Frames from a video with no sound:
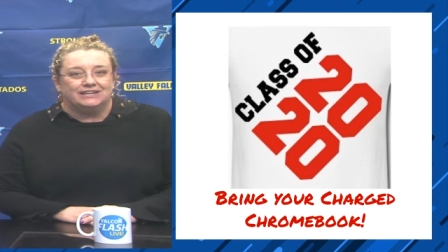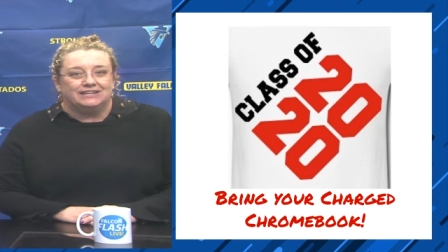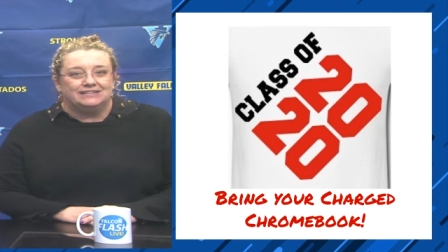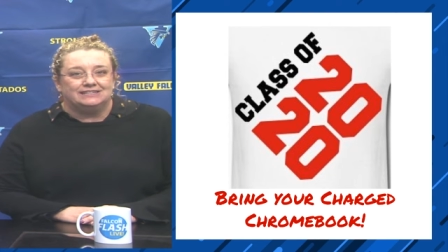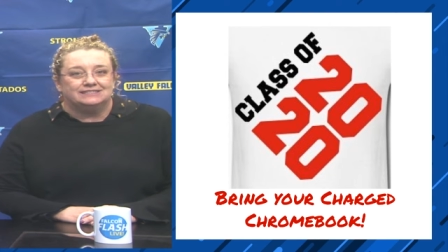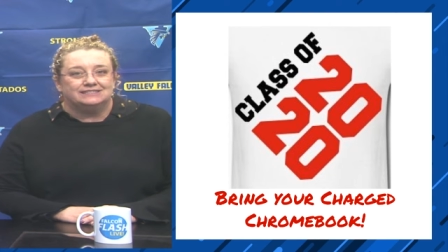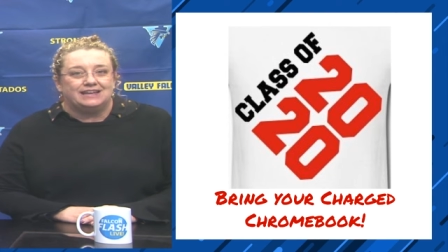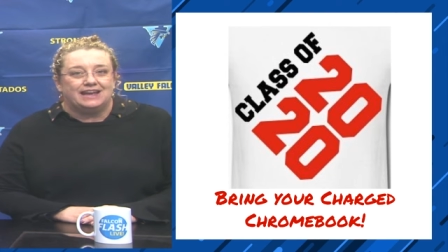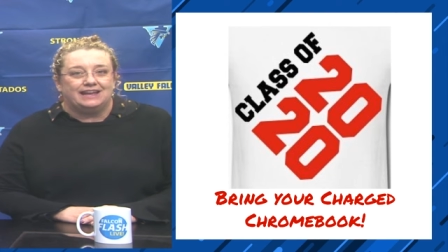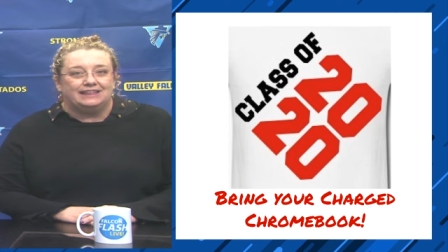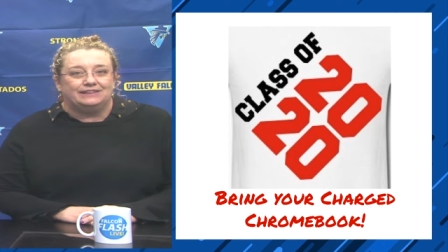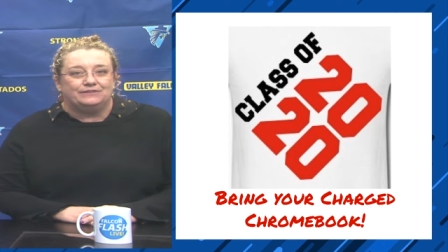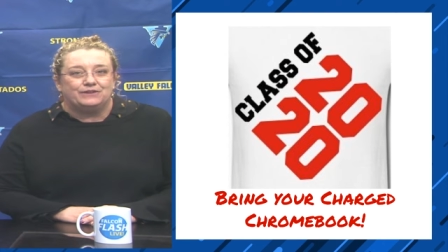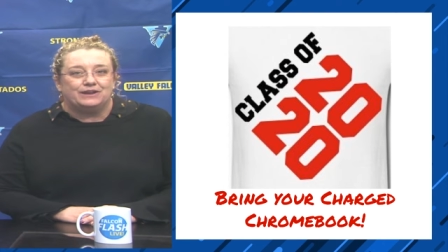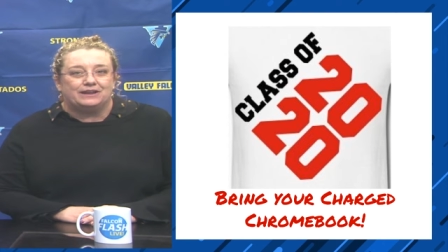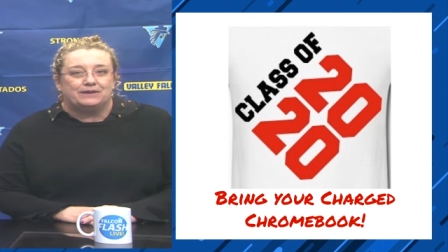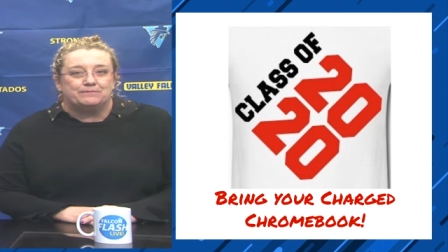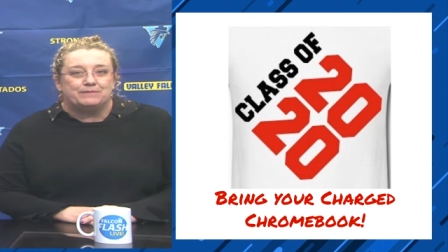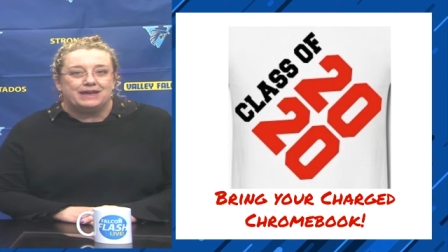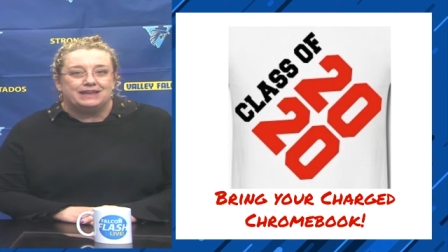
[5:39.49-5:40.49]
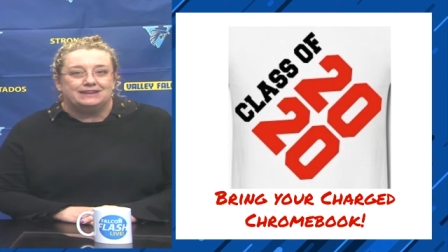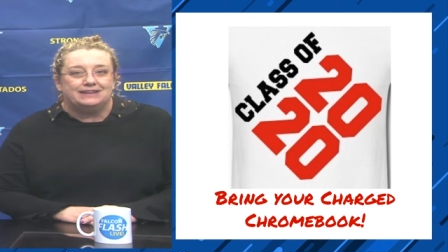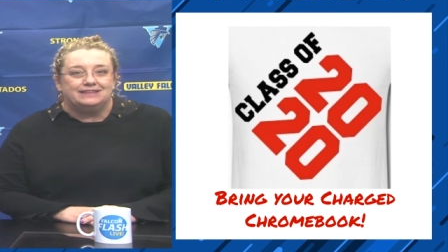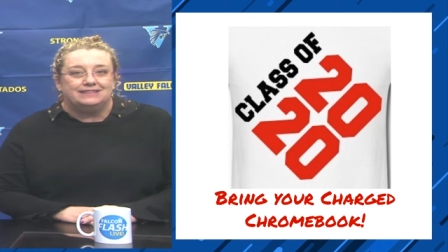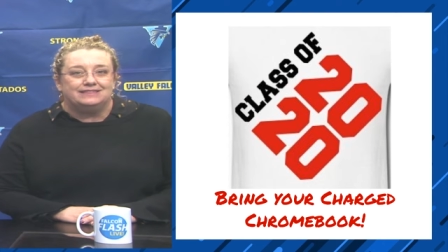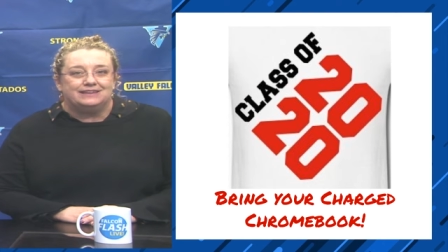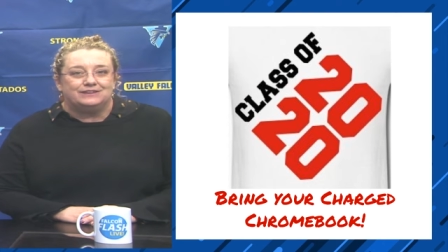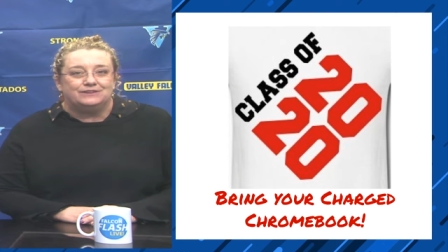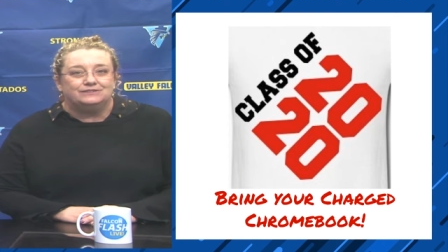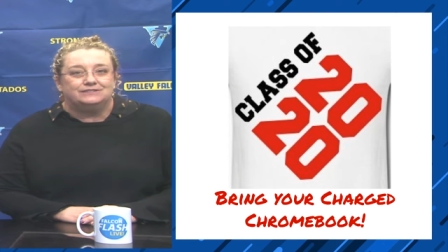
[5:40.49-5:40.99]
It is highly
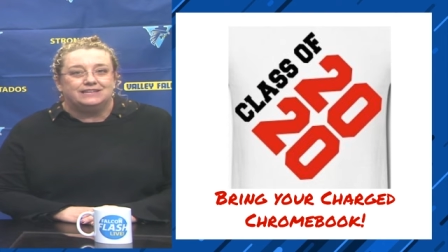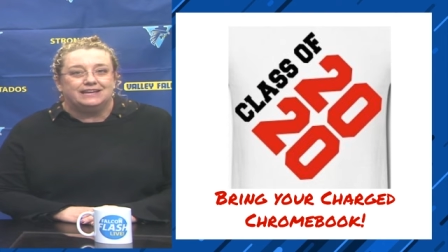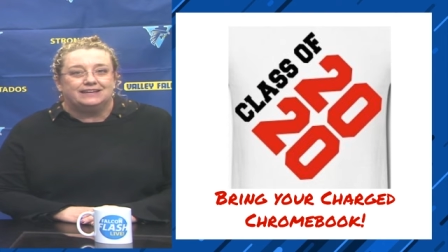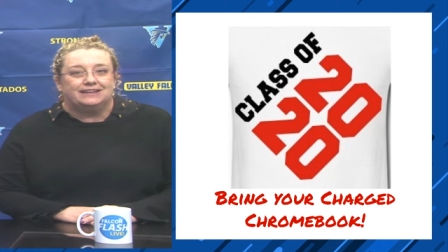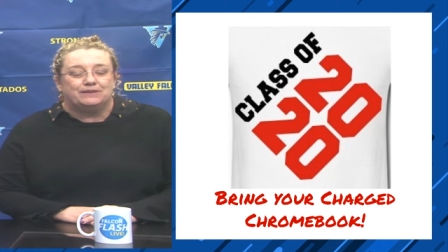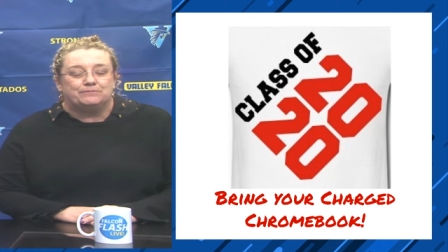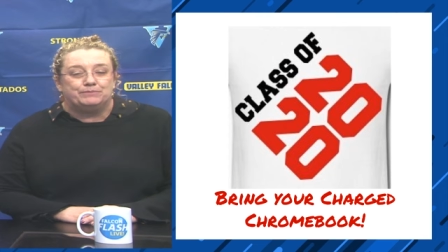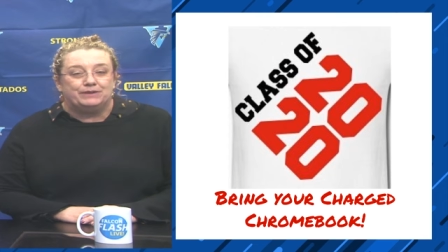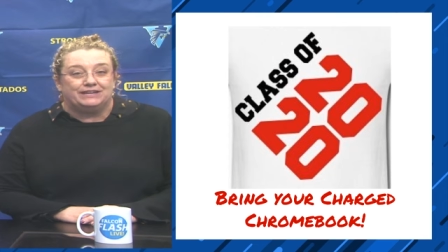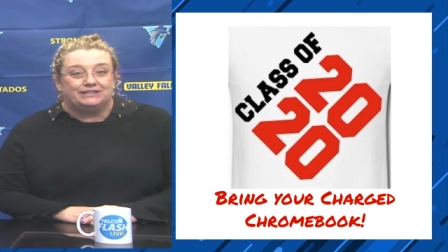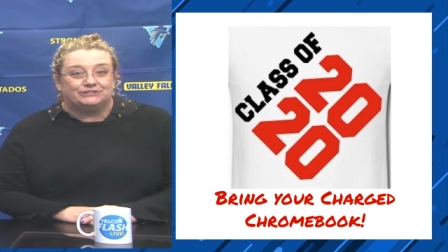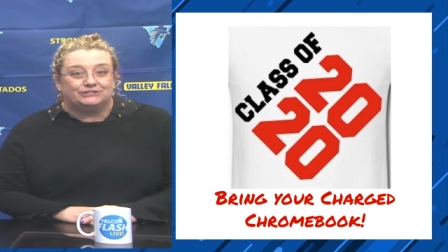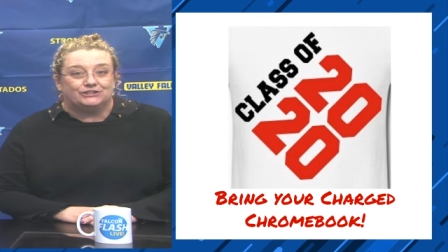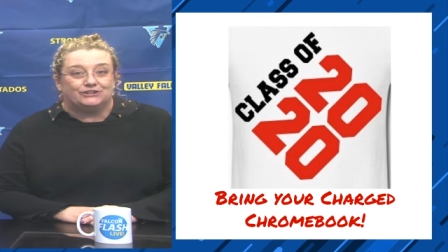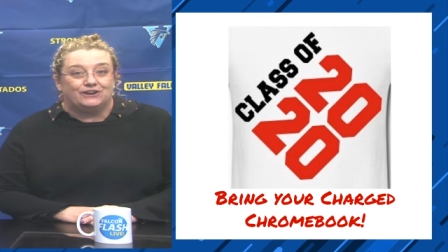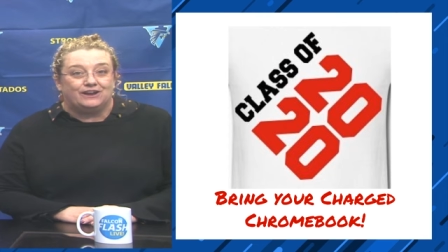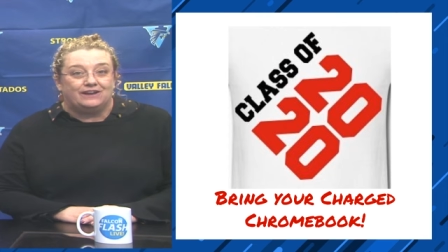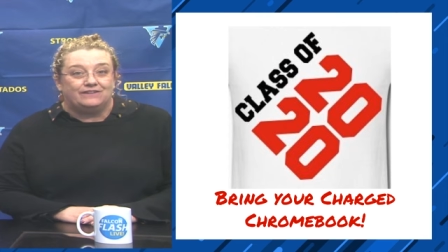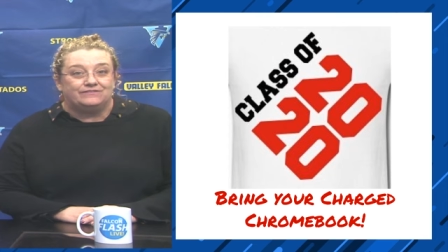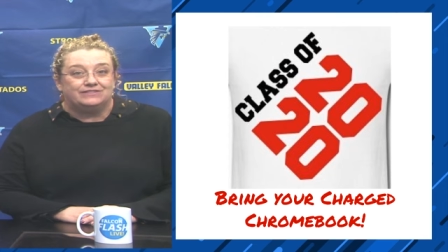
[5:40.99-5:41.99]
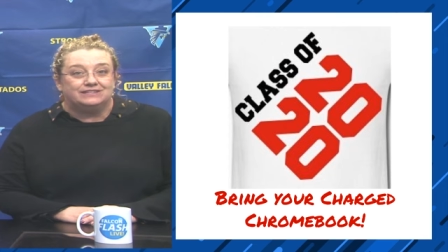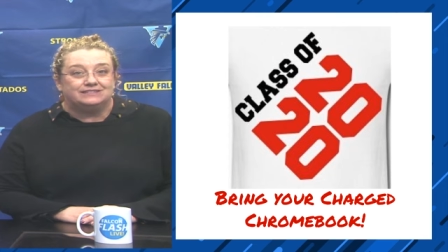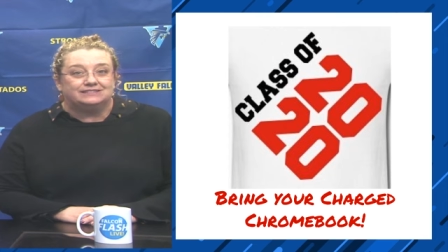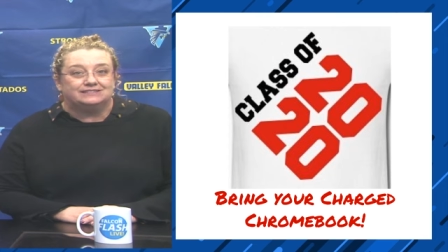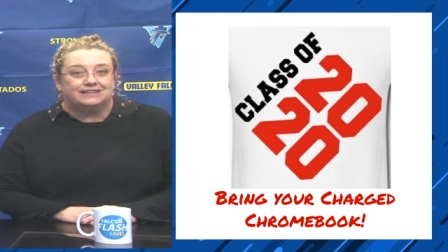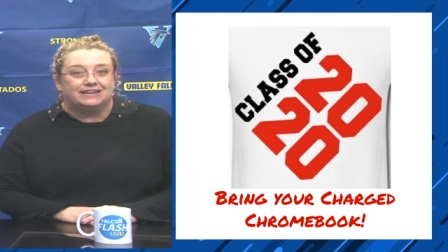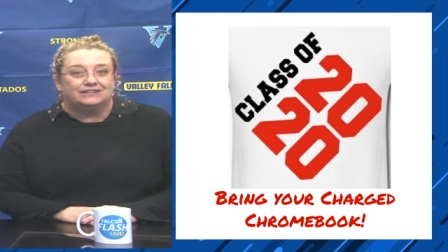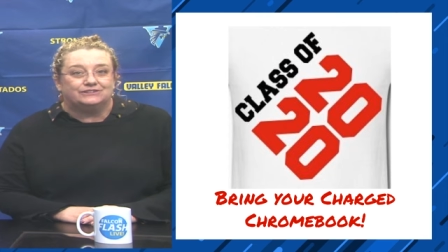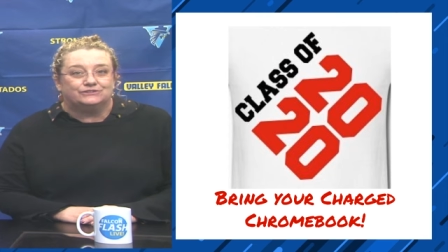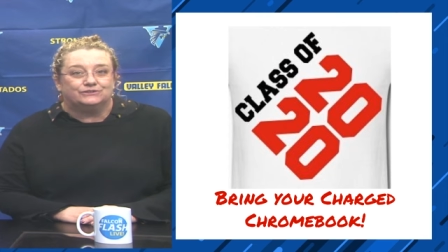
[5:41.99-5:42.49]
recommended that you take a picture of this
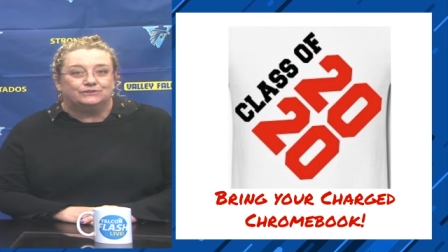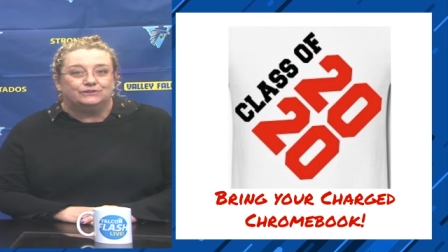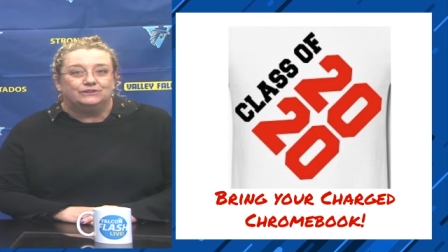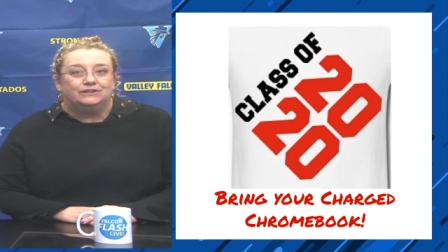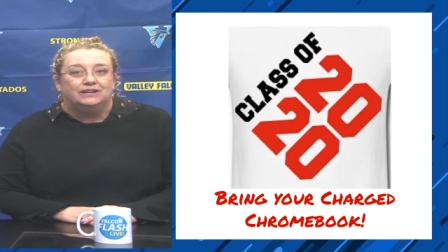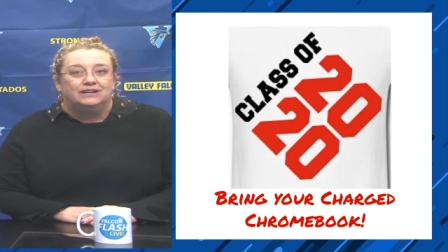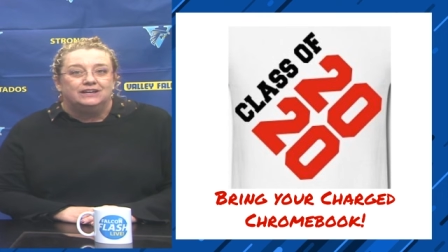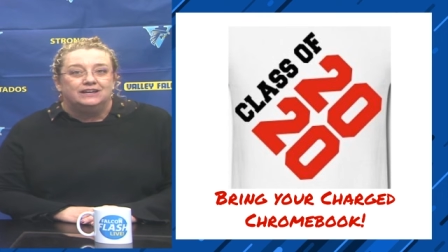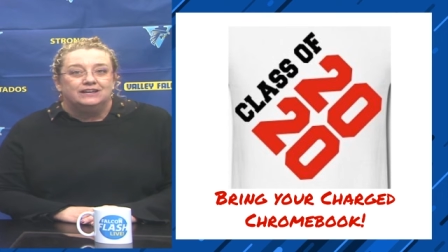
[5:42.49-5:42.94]
schedule.